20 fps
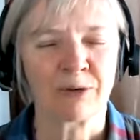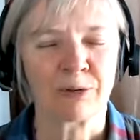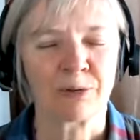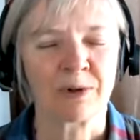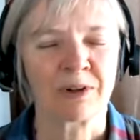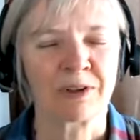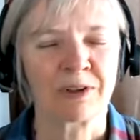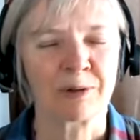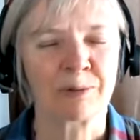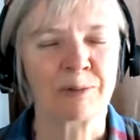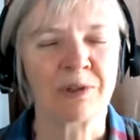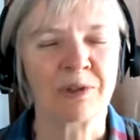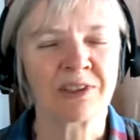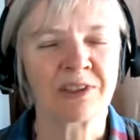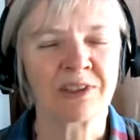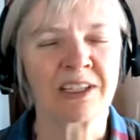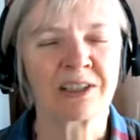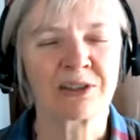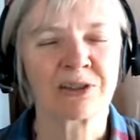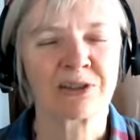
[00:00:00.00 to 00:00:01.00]
where the
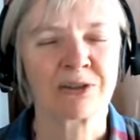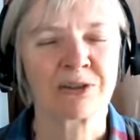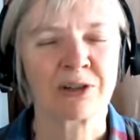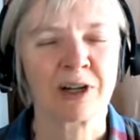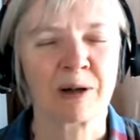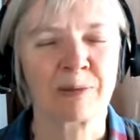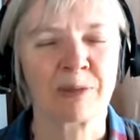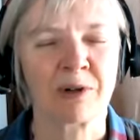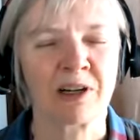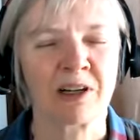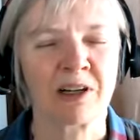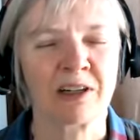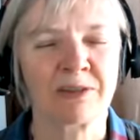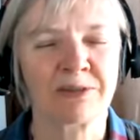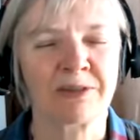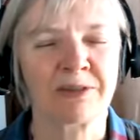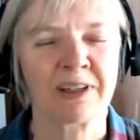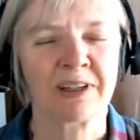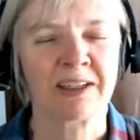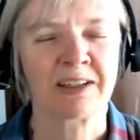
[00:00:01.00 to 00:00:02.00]
buildings drop
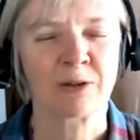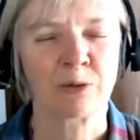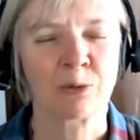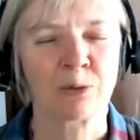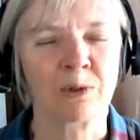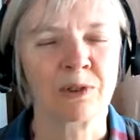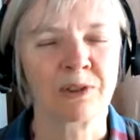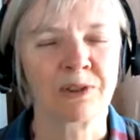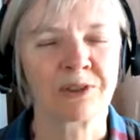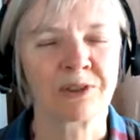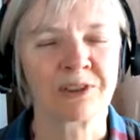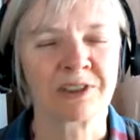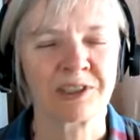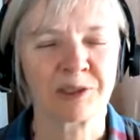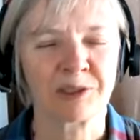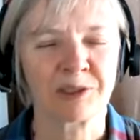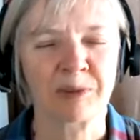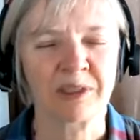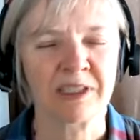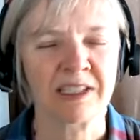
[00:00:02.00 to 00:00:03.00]
off and the
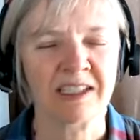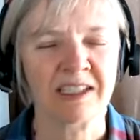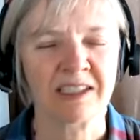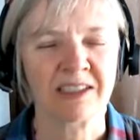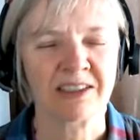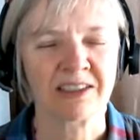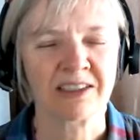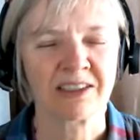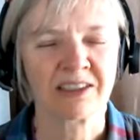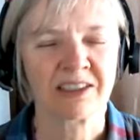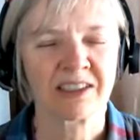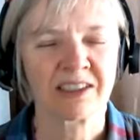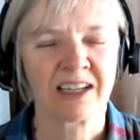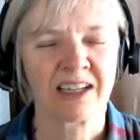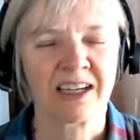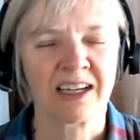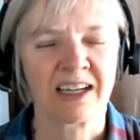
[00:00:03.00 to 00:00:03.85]
wilderness begins,